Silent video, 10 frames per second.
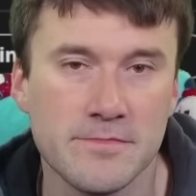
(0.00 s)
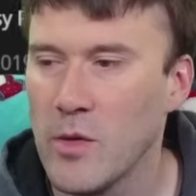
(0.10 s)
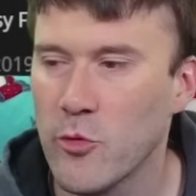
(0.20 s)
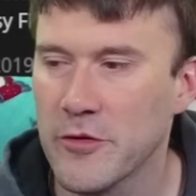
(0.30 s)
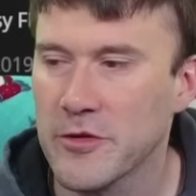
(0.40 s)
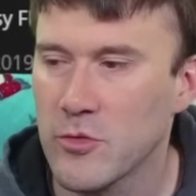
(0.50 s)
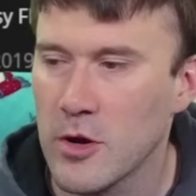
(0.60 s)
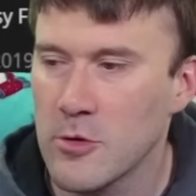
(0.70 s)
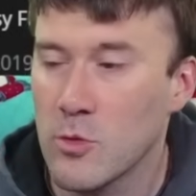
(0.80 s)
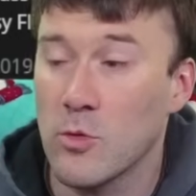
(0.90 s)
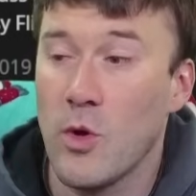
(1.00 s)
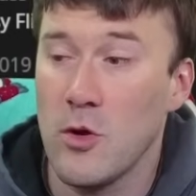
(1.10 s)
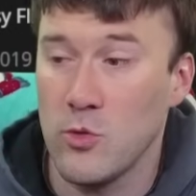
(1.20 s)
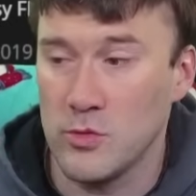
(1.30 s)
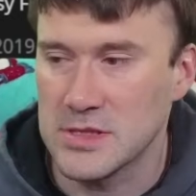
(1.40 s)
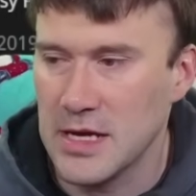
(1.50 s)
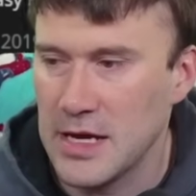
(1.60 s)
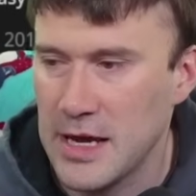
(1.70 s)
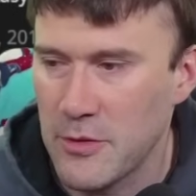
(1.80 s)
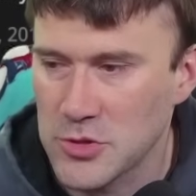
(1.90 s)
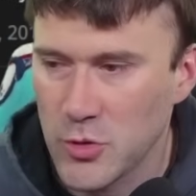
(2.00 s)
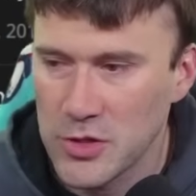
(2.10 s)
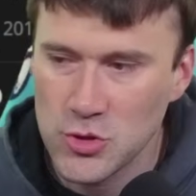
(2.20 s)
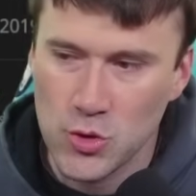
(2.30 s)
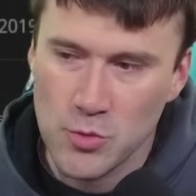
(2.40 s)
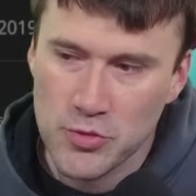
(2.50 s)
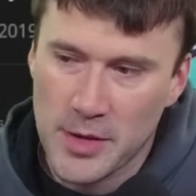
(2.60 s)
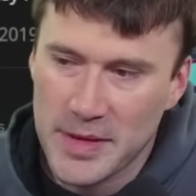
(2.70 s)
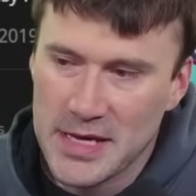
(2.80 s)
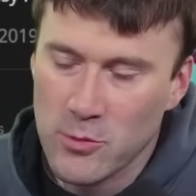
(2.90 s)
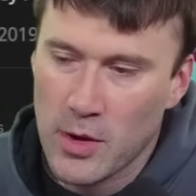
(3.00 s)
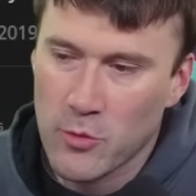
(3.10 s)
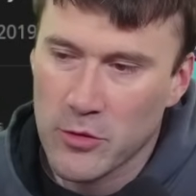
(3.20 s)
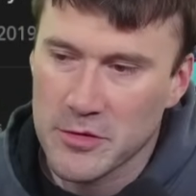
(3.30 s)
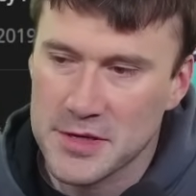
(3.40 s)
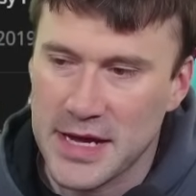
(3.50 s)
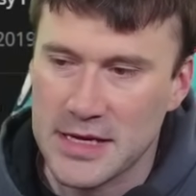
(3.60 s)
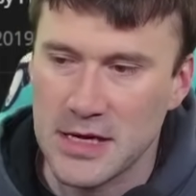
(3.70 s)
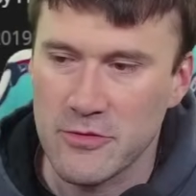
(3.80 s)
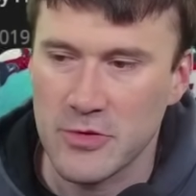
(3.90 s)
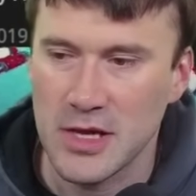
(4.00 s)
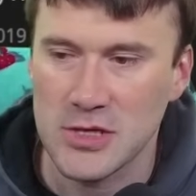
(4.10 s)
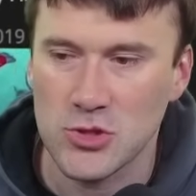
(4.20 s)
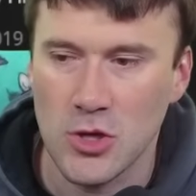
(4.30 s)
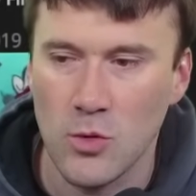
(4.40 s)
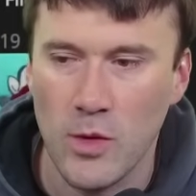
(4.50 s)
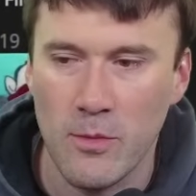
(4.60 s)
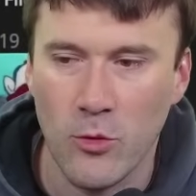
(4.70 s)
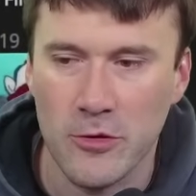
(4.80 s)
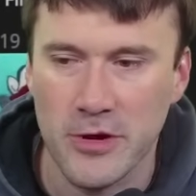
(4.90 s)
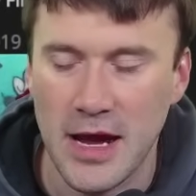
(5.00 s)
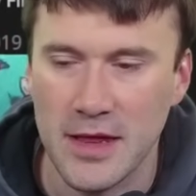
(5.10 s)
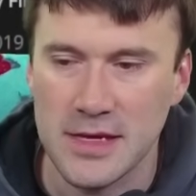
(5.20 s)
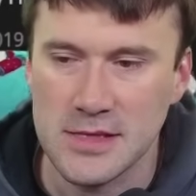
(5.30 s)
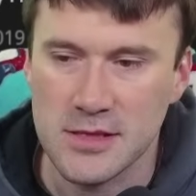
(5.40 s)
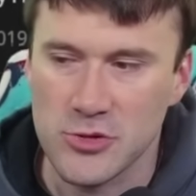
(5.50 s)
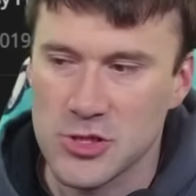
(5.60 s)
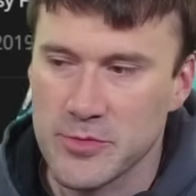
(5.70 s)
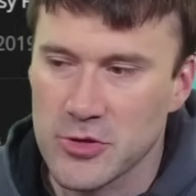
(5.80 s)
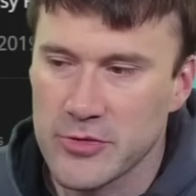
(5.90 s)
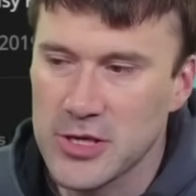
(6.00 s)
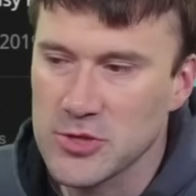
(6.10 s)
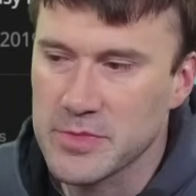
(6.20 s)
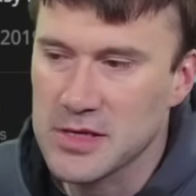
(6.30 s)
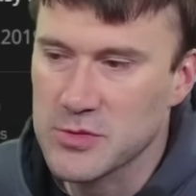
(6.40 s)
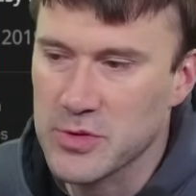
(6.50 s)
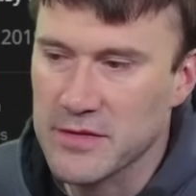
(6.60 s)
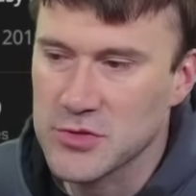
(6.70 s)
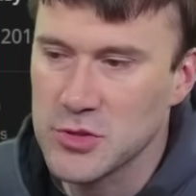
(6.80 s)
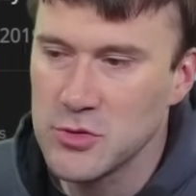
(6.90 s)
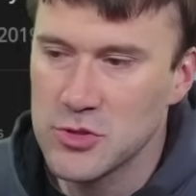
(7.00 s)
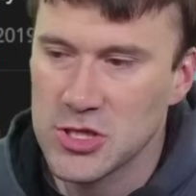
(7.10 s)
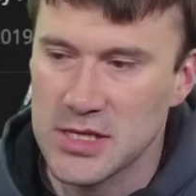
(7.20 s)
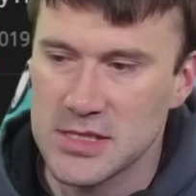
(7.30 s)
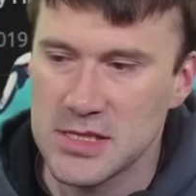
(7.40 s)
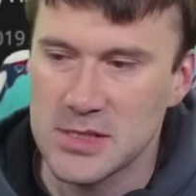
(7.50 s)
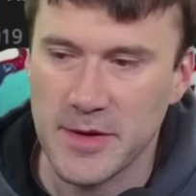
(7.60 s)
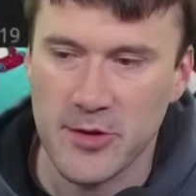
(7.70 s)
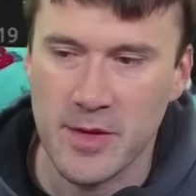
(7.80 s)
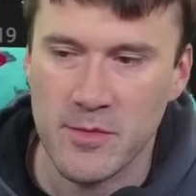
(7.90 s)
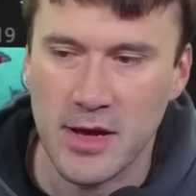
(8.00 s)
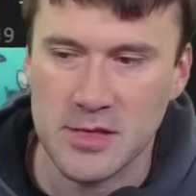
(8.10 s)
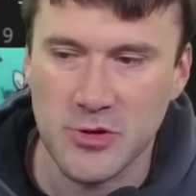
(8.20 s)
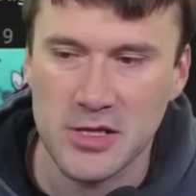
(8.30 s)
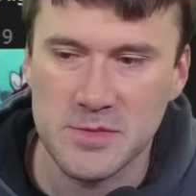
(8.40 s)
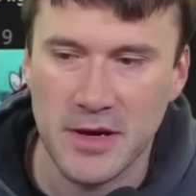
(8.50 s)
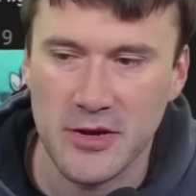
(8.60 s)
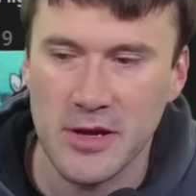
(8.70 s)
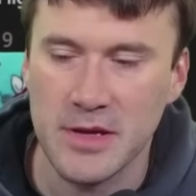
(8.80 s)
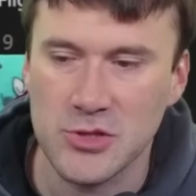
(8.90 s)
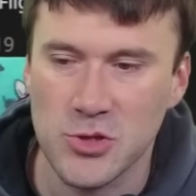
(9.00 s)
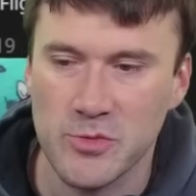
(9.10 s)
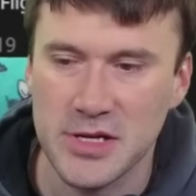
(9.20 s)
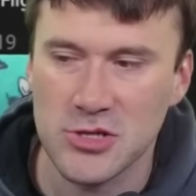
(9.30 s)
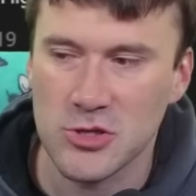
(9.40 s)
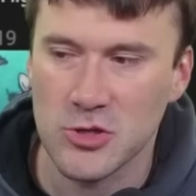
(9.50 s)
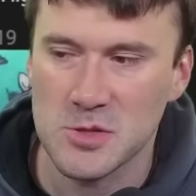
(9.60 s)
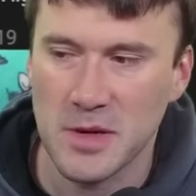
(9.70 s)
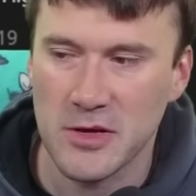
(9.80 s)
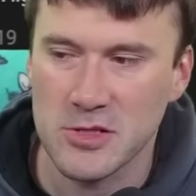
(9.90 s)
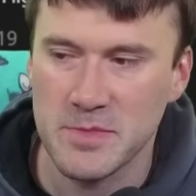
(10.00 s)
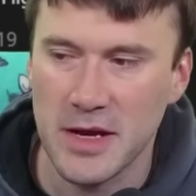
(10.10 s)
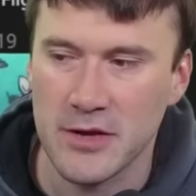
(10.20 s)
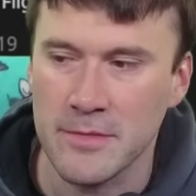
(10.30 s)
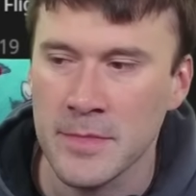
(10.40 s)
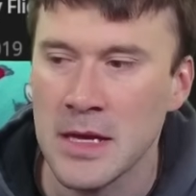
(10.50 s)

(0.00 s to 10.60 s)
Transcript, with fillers: Web Warrior wo woes. Uh, I was going to prep a Web Warrior deck and realized no Web Warrior allies in leadership or aggression because we have two Justice, Spider-Man, Miles Morales, Spider-Ham, and two Protection, Ghost Spider and Spider.